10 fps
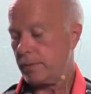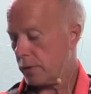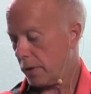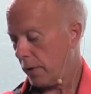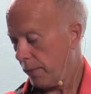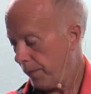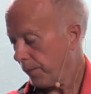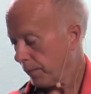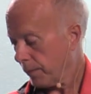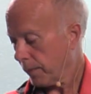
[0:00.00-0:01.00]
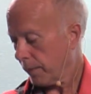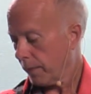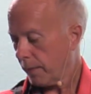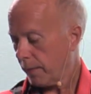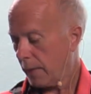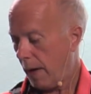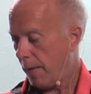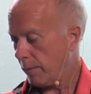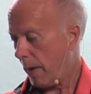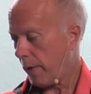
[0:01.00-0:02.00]
So I'm
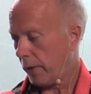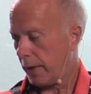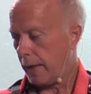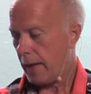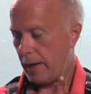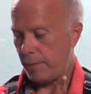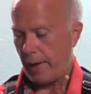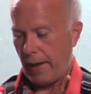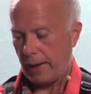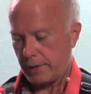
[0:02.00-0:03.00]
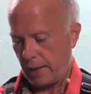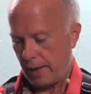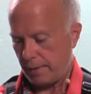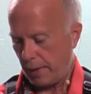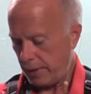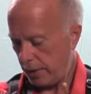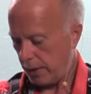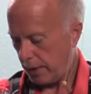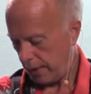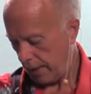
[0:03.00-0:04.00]
not going to get it out of the bag. I think you
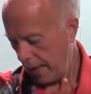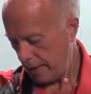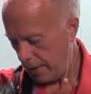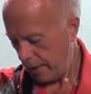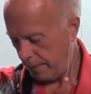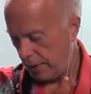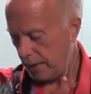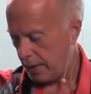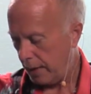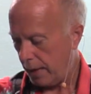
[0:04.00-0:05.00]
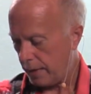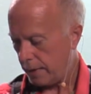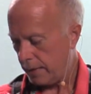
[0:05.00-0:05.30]
get the idea, you get the hint.